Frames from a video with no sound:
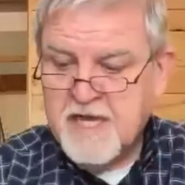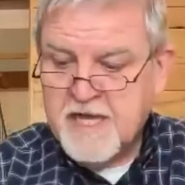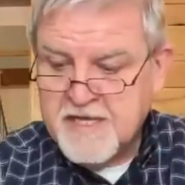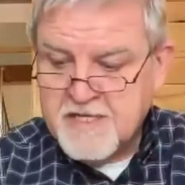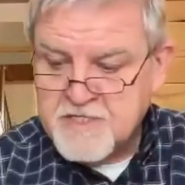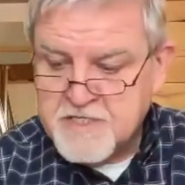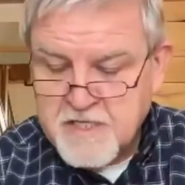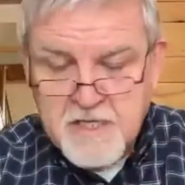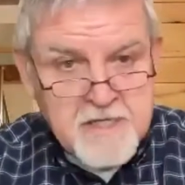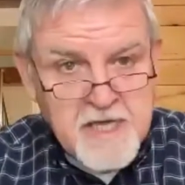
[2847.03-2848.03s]
and he's
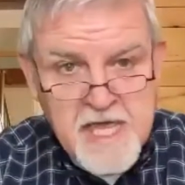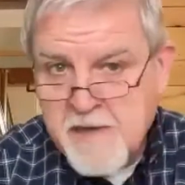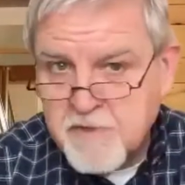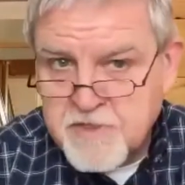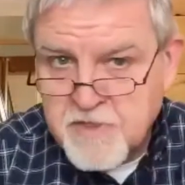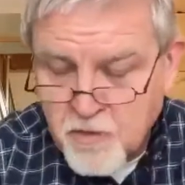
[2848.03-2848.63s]
still able to